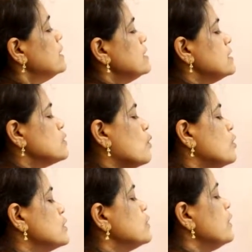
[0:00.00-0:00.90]
this is
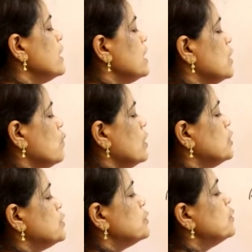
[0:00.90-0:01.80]
also equal
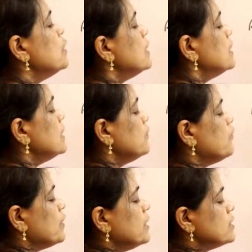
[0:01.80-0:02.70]
to
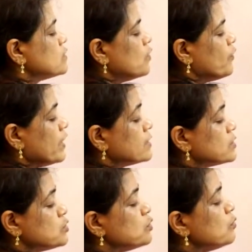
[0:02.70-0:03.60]
difference of
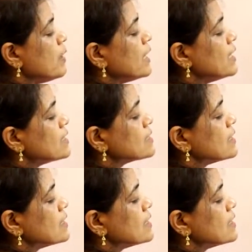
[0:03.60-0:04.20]
x2 minus